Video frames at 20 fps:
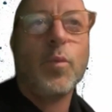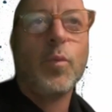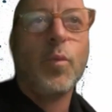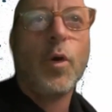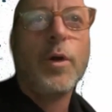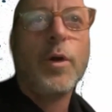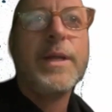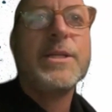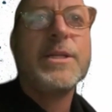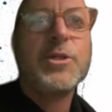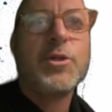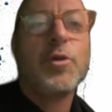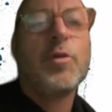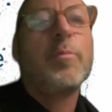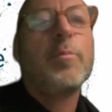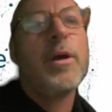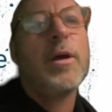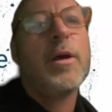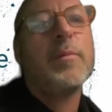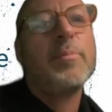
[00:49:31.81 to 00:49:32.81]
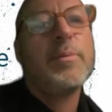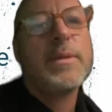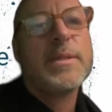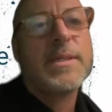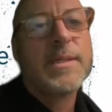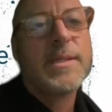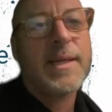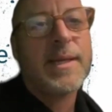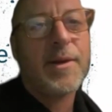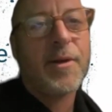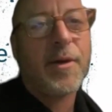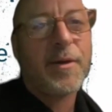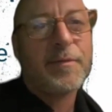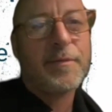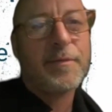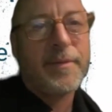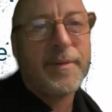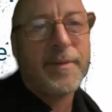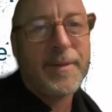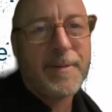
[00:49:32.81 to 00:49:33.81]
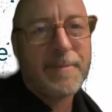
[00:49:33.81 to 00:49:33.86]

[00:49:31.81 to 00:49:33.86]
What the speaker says: What is your purpose in life?